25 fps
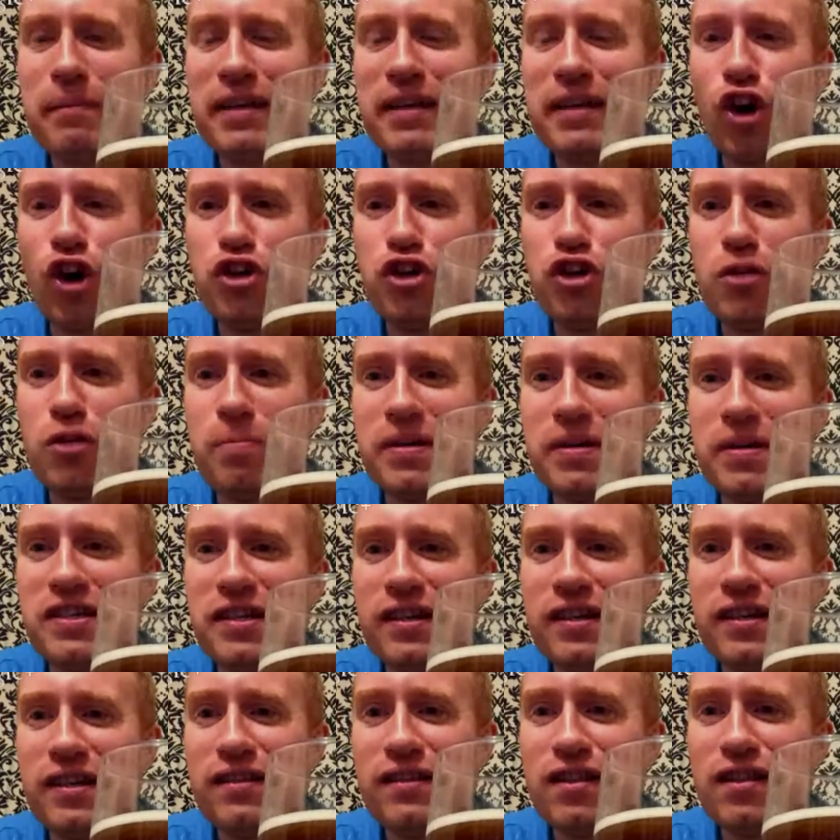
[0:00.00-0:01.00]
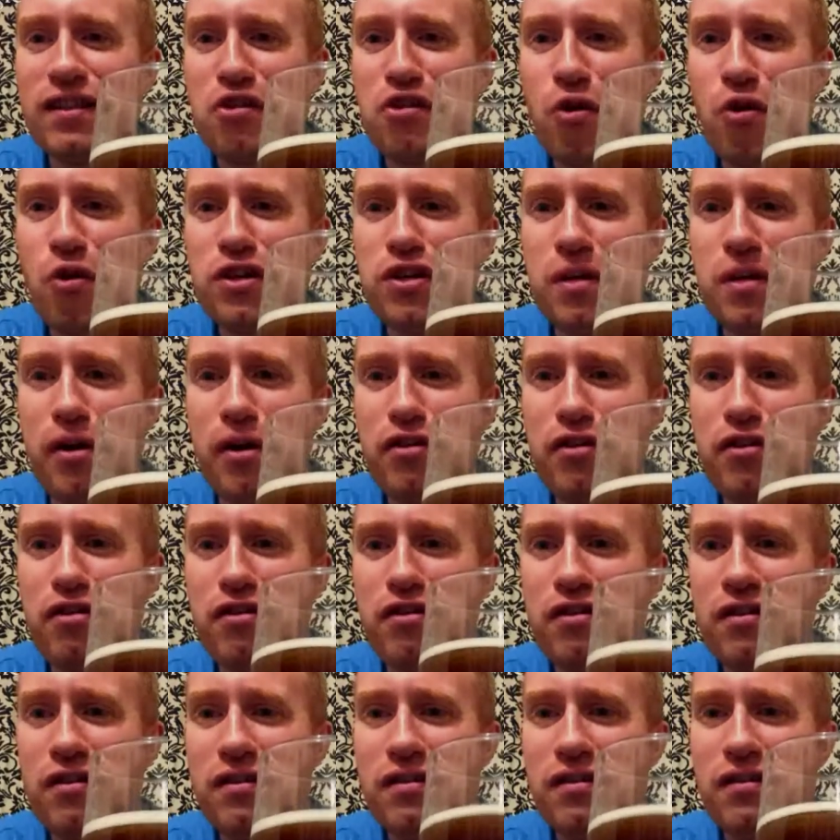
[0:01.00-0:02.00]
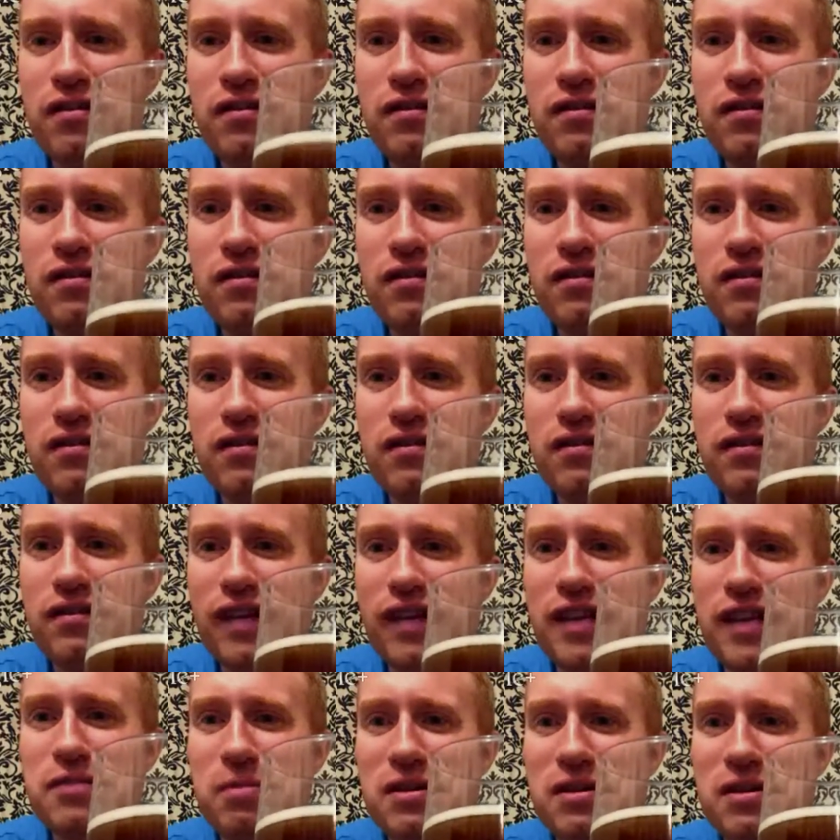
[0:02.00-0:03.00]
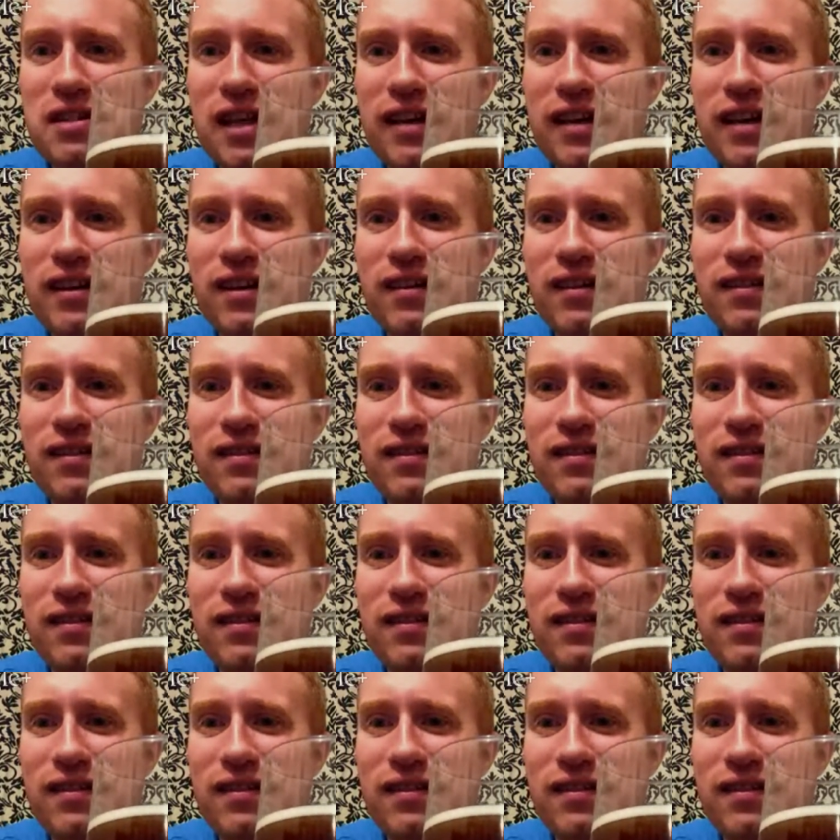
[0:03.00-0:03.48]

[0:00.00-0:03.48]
Dodger biscuit and throw it in your mouth. That's what it's like.